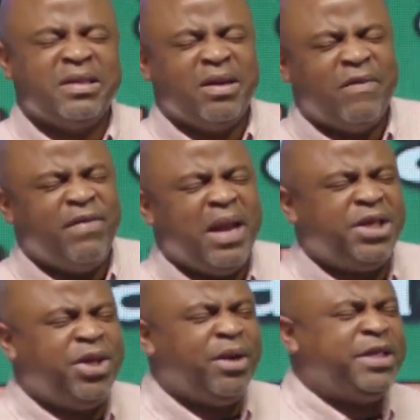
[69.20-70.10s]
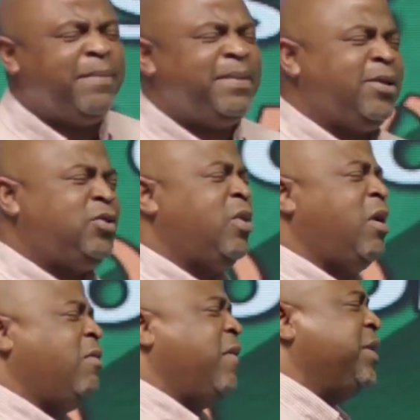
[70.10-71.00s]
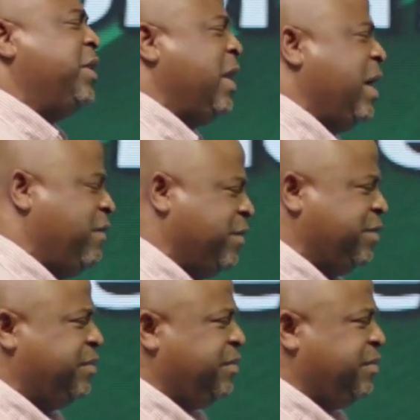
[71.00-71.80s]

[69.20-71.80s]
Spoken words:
Revelation chapter 12, verse 11.